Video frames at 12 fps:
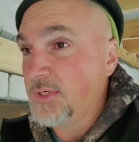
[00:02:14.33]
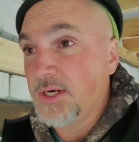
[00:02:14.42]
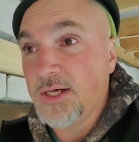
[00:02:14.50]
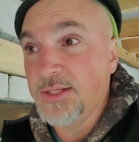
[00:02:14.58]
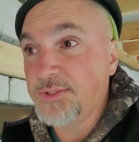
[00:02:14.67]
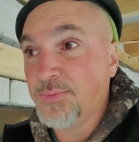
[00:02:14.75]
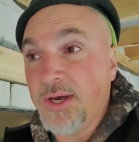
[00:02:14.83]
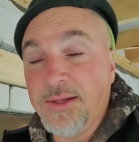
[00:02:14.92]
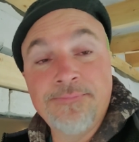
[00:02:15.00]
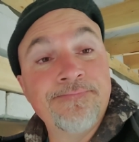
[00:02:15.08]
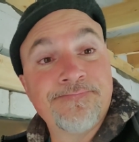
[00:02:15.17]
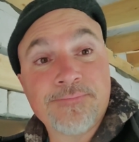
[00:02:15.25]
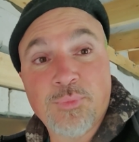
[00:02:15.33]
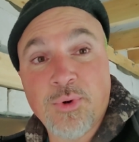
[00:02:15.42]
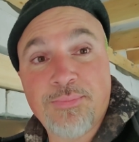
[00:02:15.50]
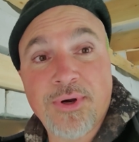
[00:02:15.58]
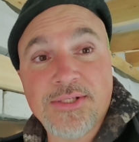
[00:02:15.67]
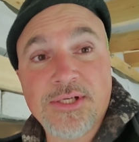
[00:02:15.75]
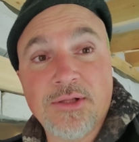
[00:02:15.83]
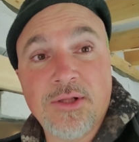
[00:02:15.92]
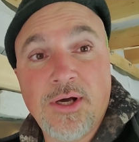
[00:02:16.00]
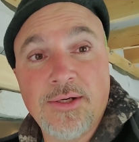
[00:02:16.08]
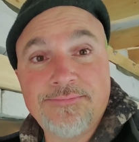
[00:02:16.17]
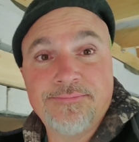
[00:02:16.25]
all is well. We're pressing
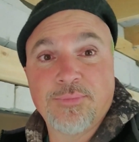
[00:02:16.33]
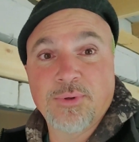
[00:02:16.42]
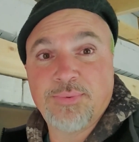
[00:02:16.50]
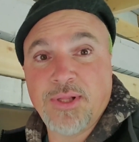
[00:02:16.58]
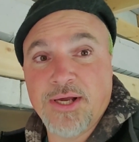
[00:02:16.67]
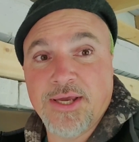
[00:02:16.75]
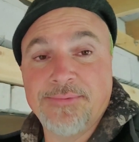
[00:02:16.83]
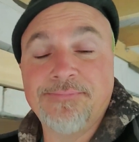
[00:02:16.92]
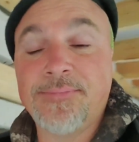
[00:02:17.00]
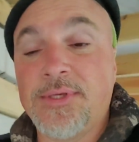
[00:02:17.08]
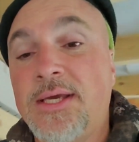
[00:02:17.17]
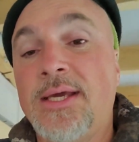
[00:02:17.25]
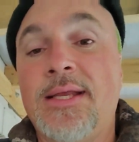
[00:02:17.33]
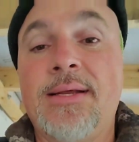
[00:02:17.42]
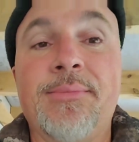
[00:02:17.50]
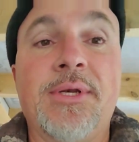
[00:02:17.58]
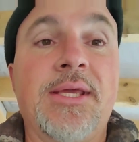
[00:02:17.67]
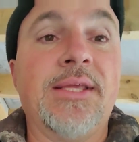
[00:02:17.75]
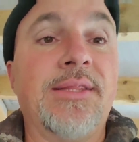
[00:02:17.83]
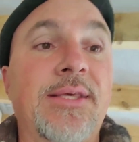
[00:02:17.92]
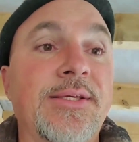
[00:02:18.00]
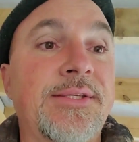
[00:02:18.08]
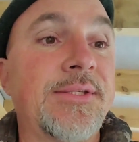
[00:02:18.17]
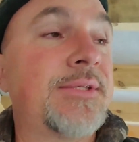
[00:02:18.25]
along, we're plugging, and I'm gonna get
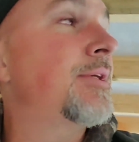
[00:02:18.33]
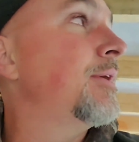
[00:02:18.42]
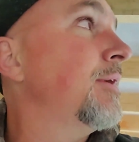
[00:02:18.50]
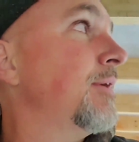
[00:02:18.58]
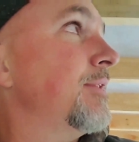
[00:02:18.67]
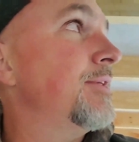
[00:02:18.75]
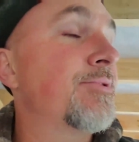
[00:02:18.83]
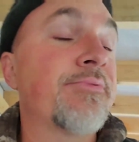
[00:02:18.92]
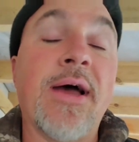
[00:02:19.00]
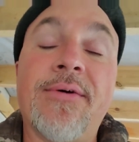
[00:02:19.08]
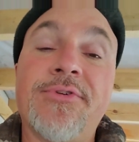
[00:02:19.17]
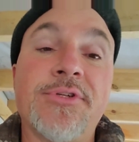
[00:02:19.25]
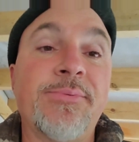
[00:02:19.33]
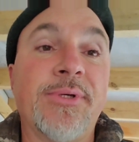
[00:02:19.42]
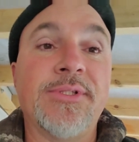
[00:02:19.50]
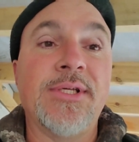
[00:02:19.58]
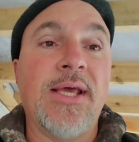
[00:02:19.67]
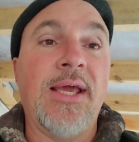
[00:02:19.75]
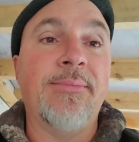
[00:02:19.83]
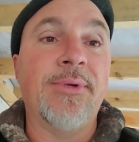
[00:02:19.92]
these rafters built today.